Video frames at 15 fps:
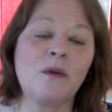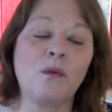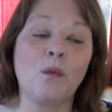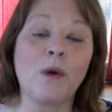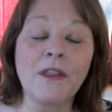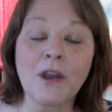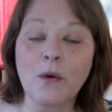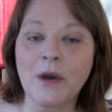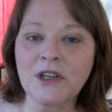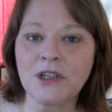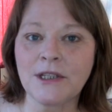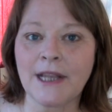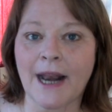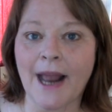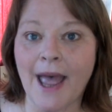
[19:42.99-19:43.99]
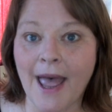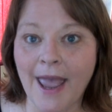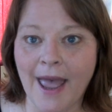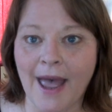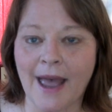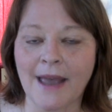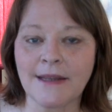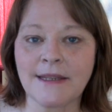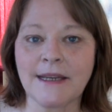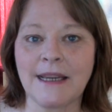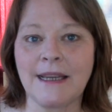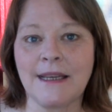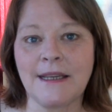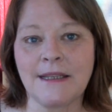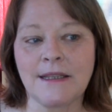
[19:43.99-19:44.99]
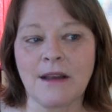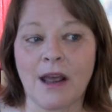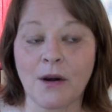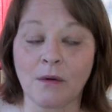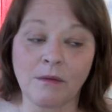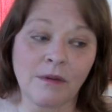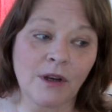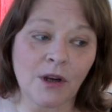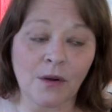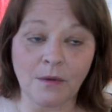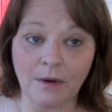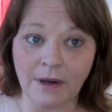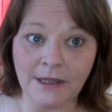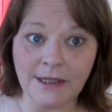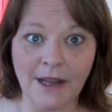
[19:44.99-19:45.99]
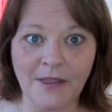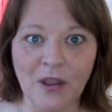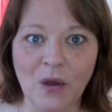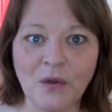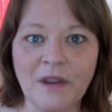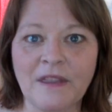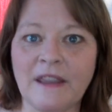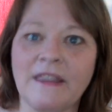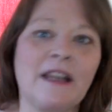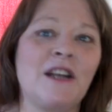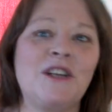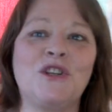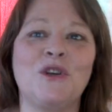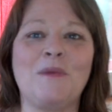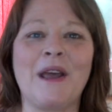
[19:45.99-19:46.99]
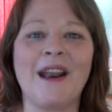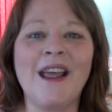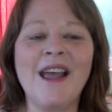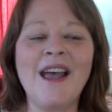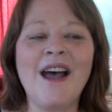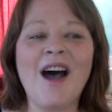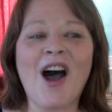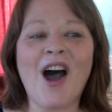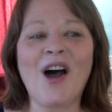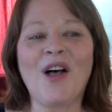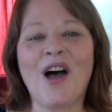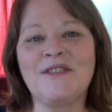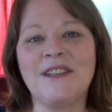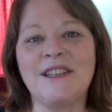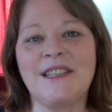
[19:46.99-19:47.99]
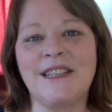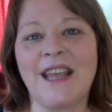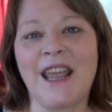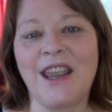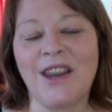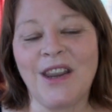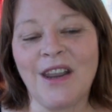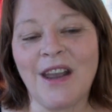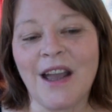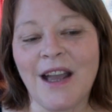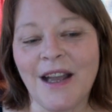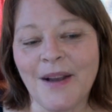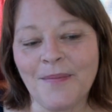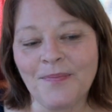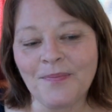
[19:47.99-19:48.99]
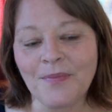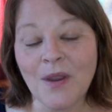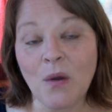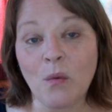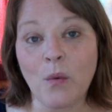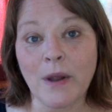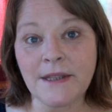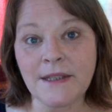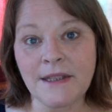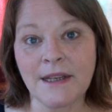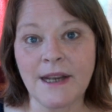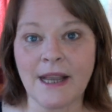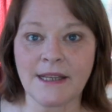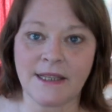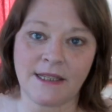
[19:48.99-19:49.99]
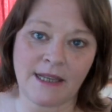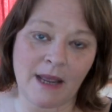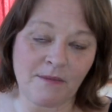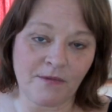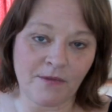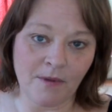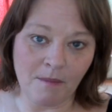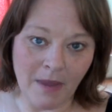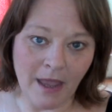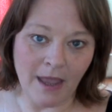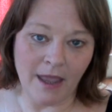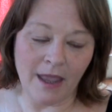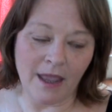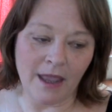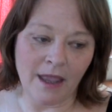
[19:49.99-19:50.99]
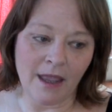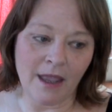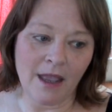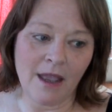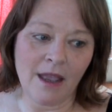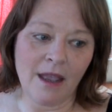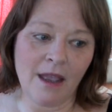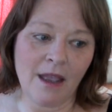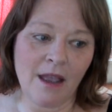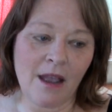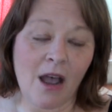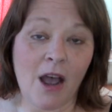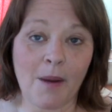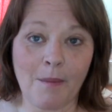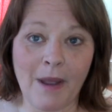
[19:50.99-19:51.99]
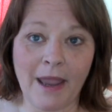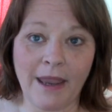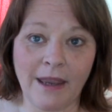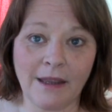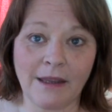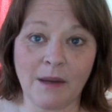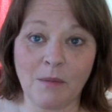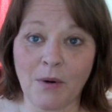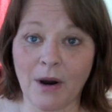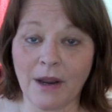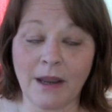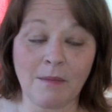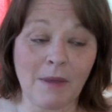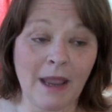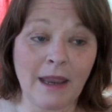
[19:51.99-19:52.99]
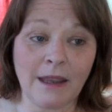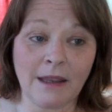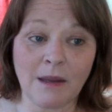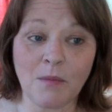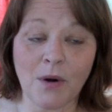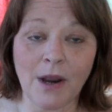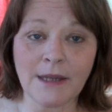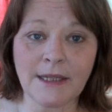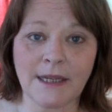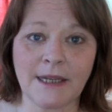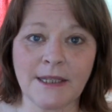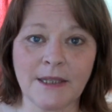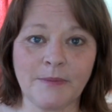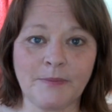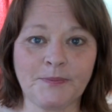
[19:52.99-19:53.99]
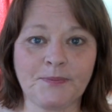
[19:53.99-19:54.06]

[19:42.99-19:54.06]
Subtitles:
And one of the questions that I ask is on a, it's not the only thing that I do, but I'll often say, what's the next step for me on my in my healing process?